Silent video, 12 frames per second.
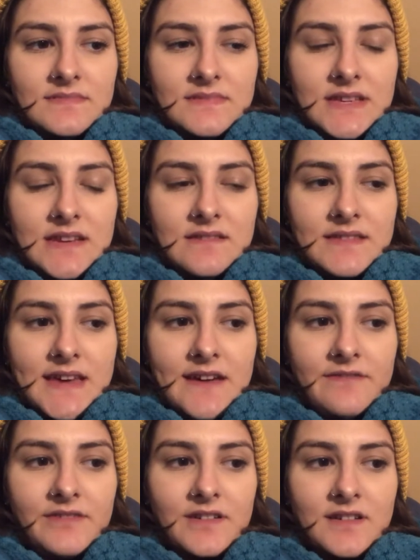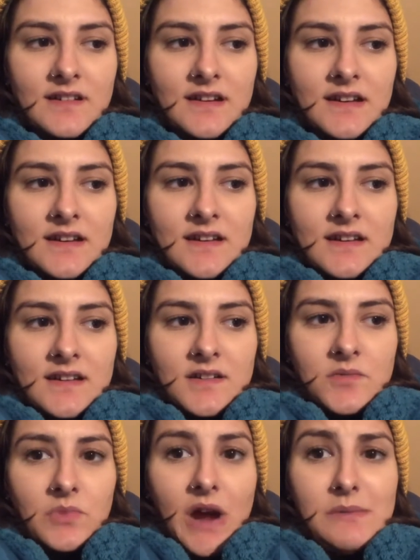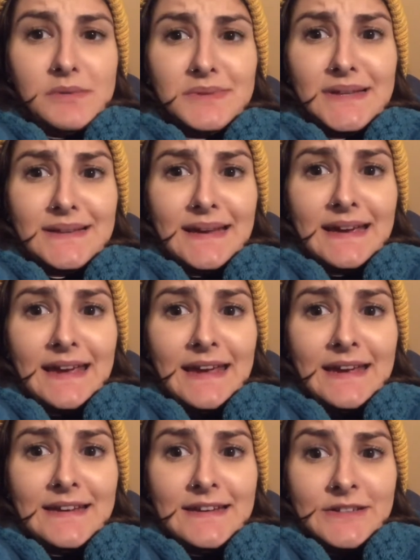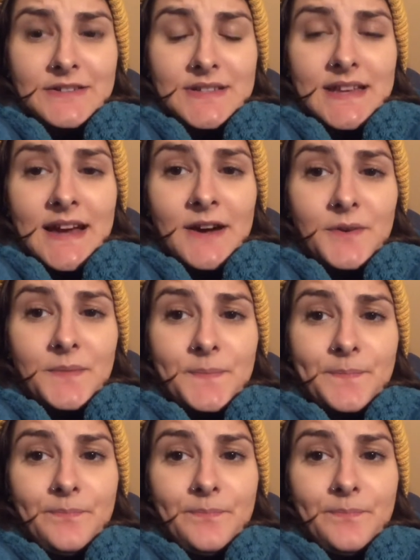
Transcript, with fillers: hear that for probably like eight years now.